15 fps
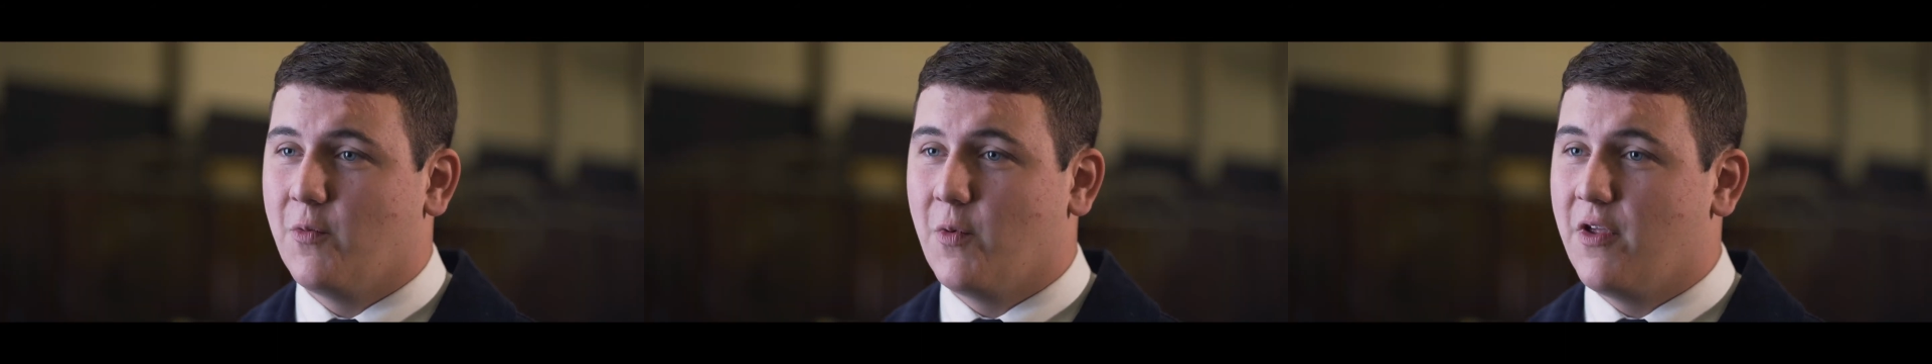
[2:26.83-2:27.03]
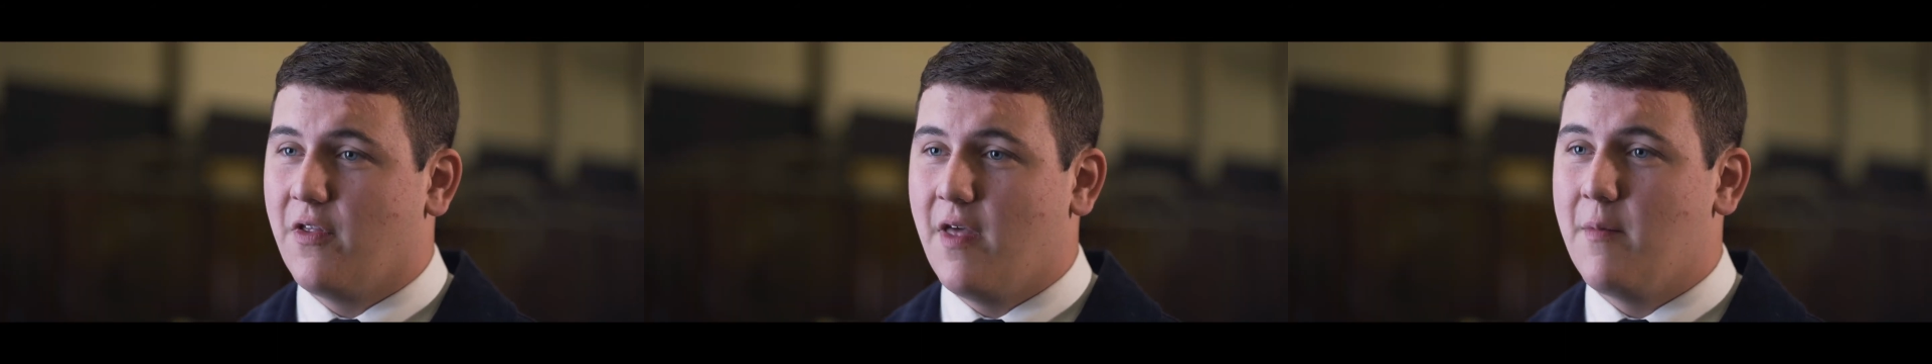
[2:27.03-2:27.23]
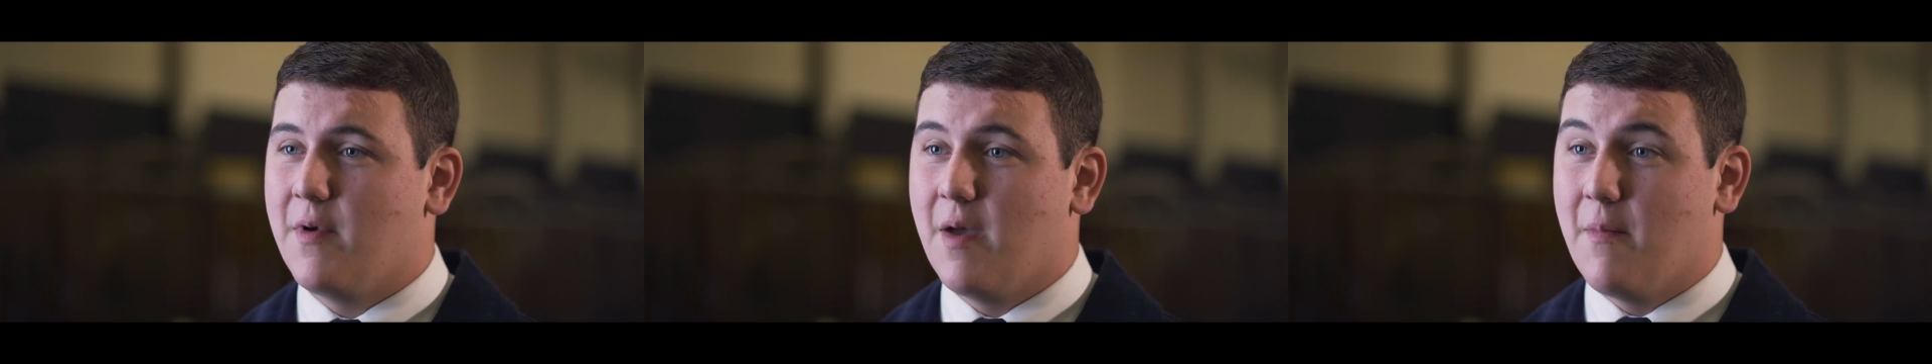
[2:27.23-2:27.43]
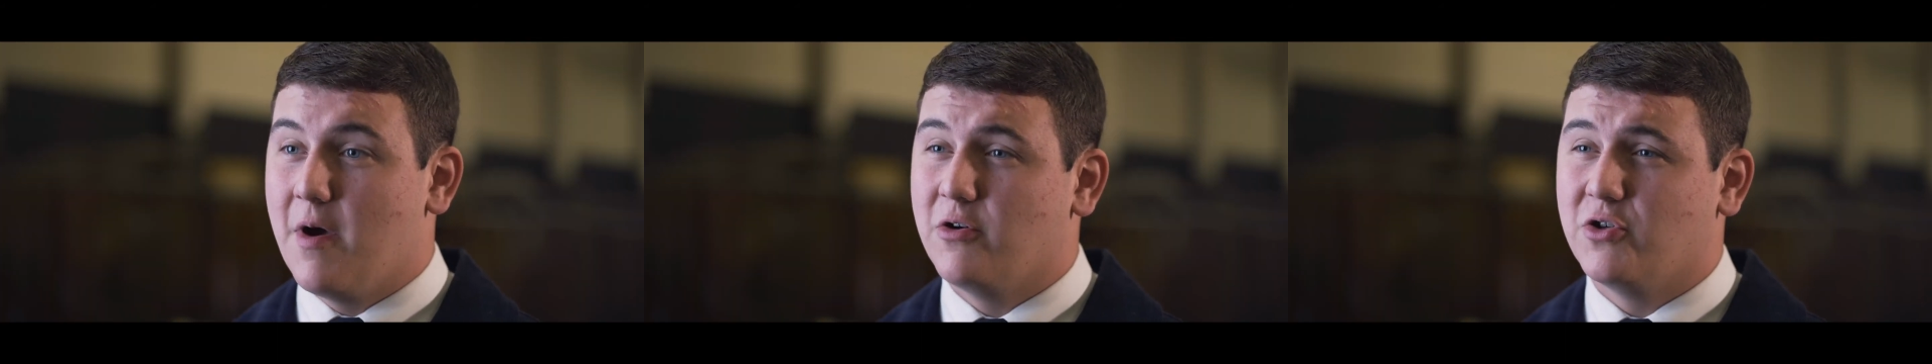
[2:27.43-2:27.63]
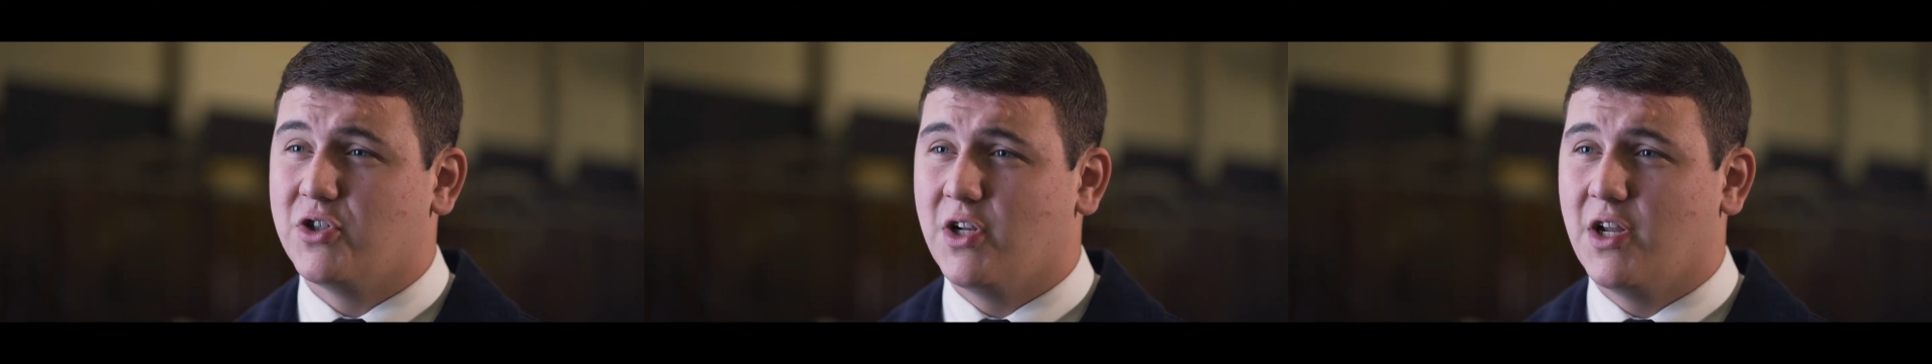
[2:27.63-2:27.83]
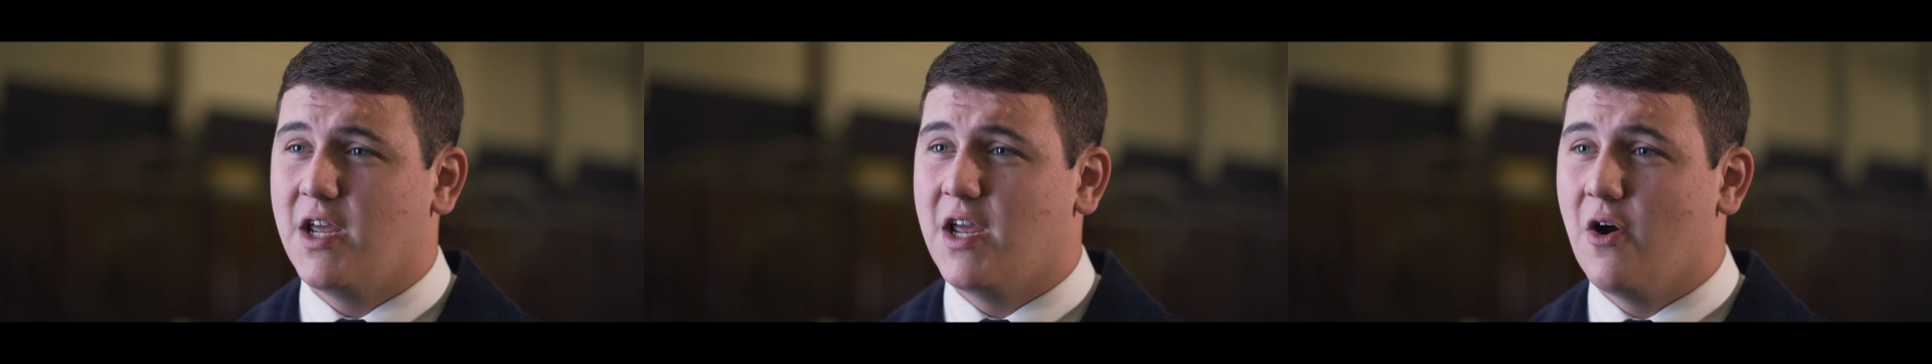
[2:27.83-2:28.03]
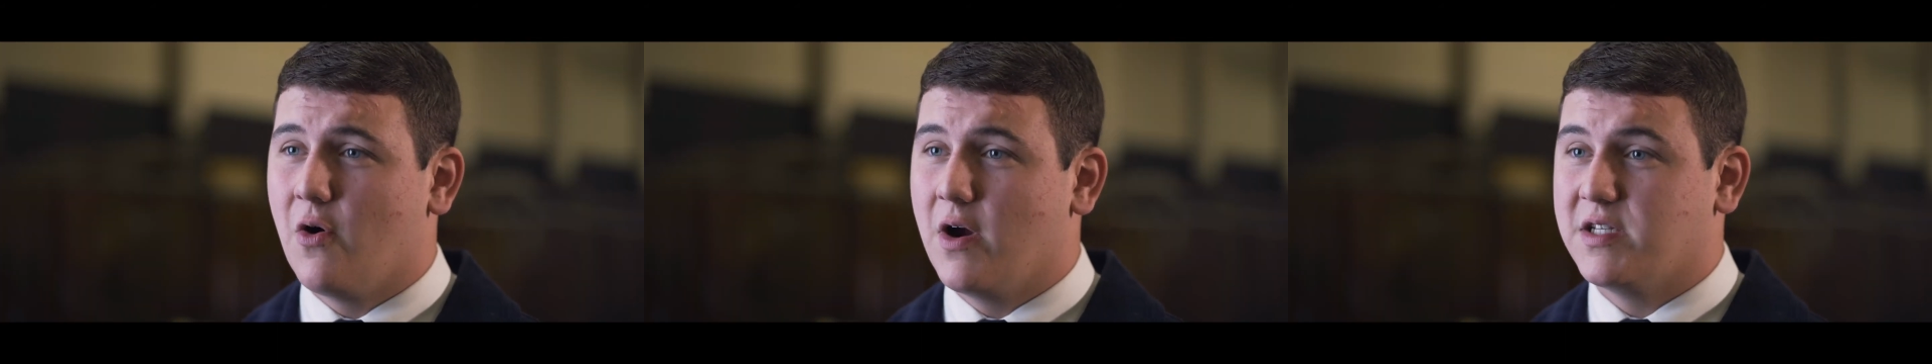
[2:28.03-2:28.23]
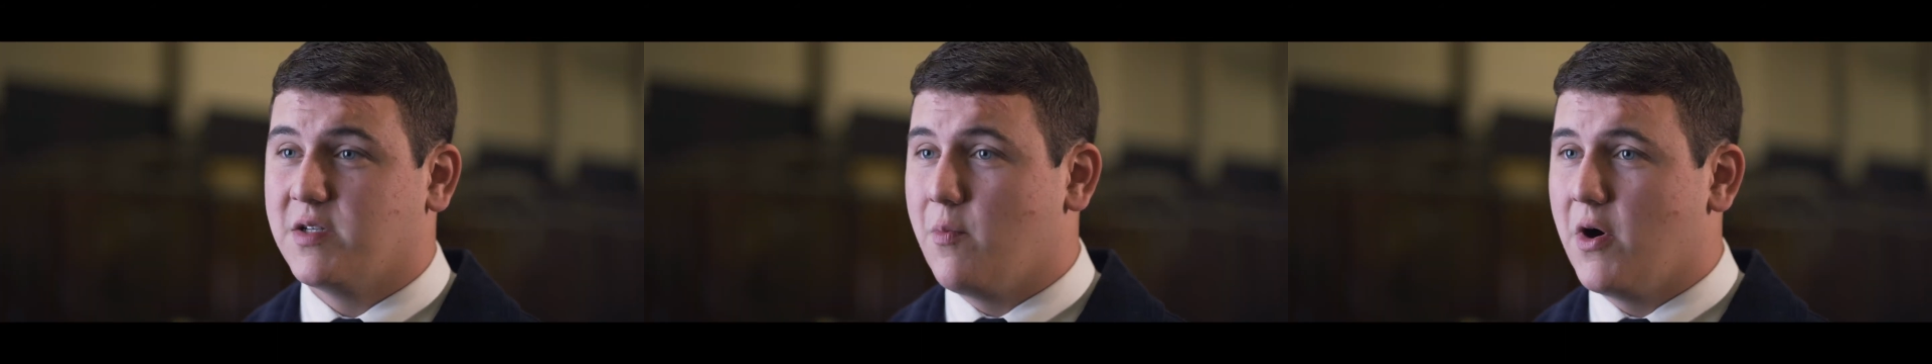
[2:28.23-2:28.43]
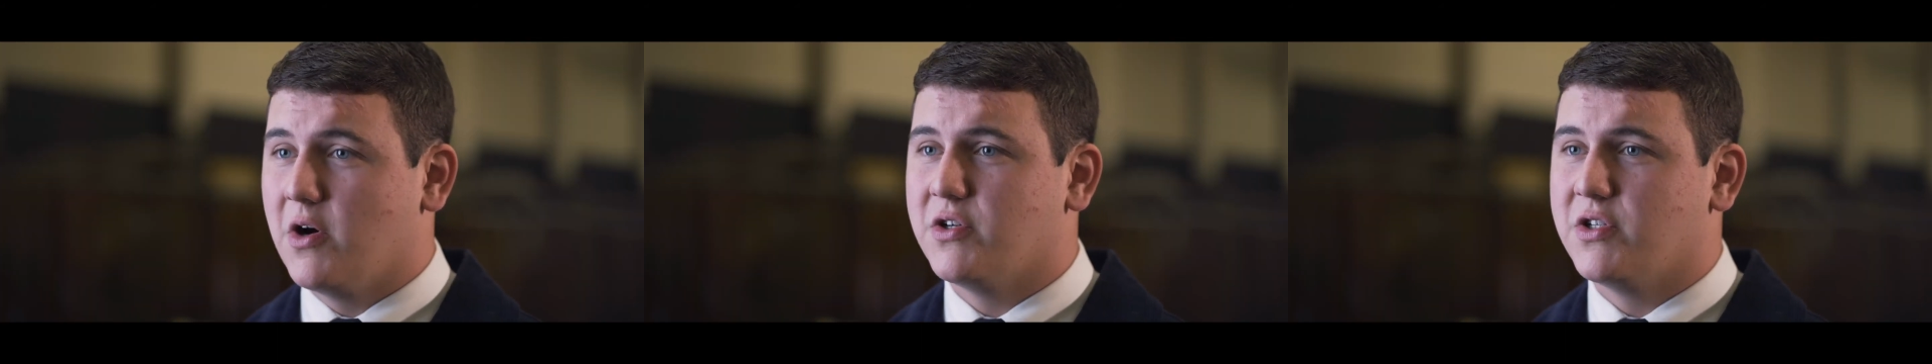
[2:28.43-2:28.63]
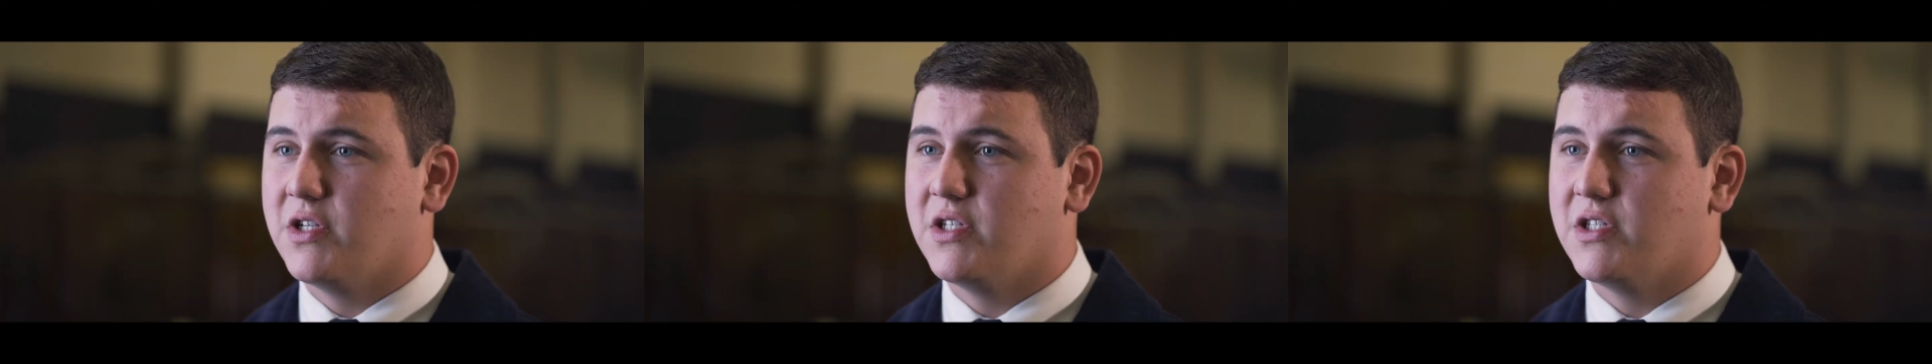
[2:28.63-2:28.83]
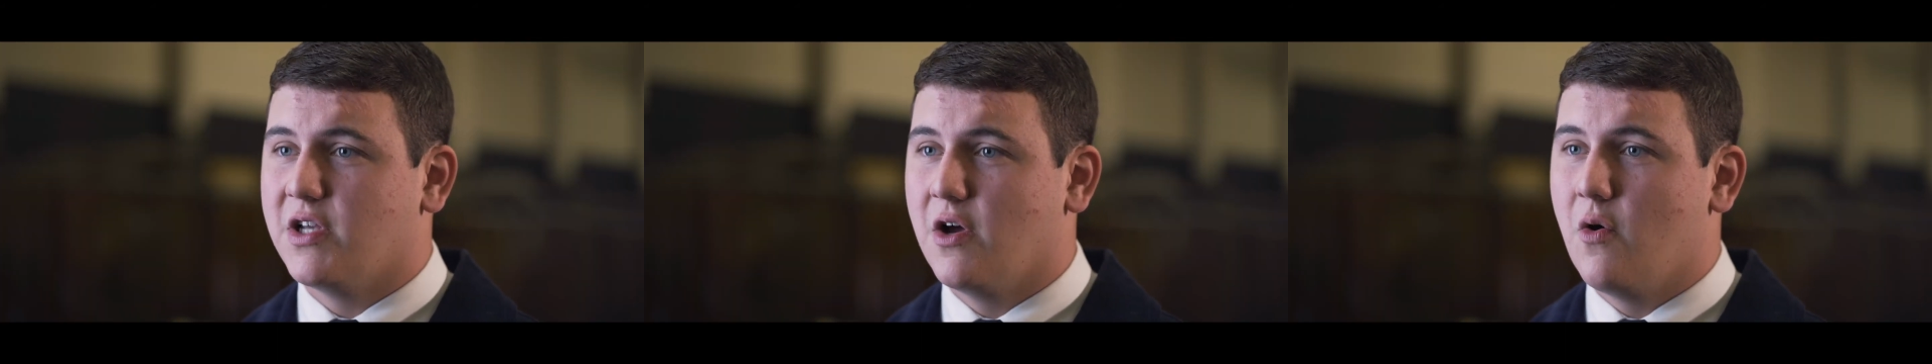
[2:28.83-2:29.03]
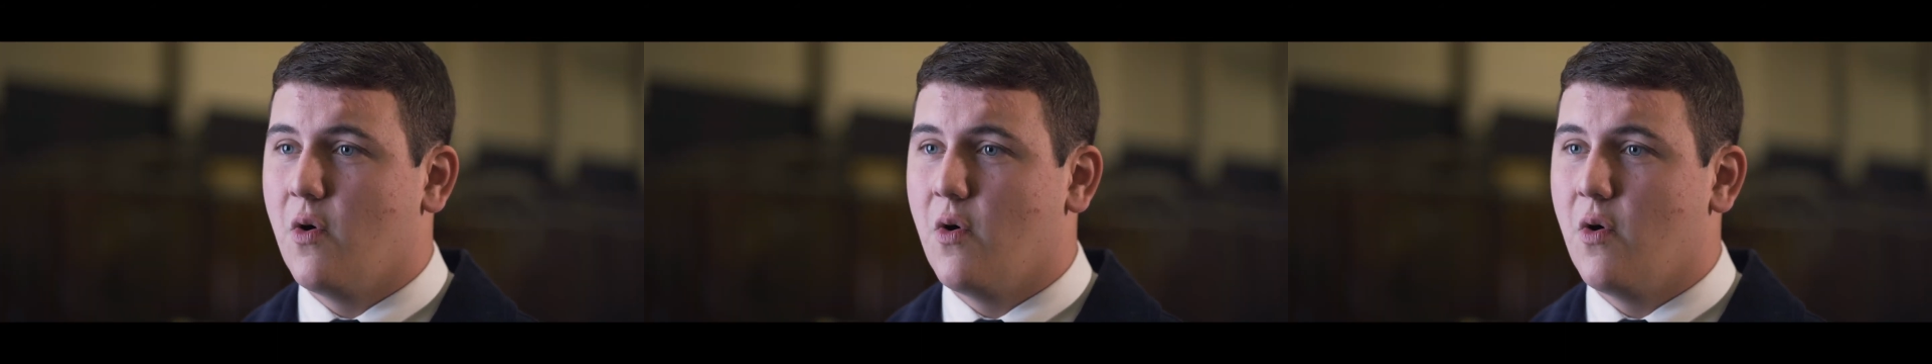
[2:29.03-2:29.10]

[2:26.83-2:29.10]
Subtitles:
whether that be emotionally or as a person. So,